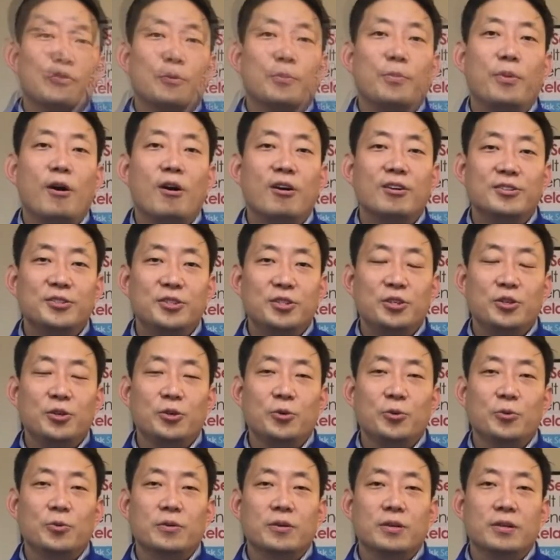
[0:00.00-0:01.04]
part
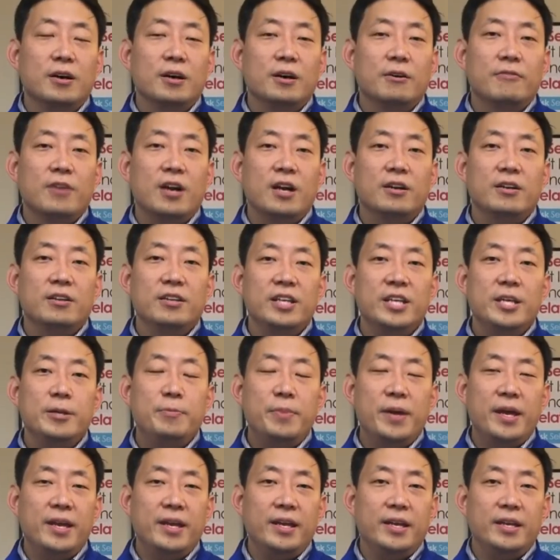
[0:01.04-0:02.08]
2 of our knee
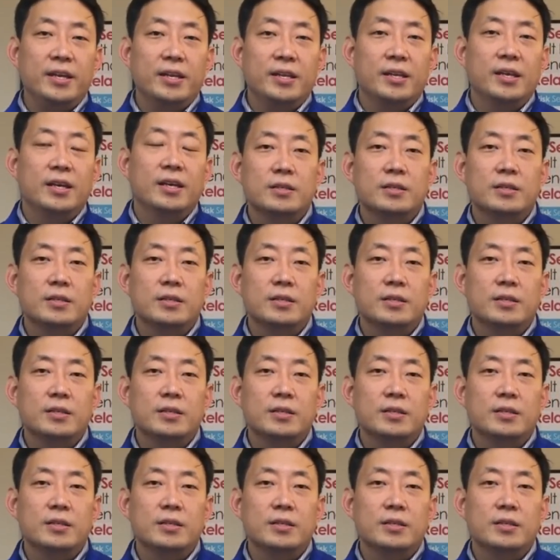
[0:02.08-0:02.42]
pain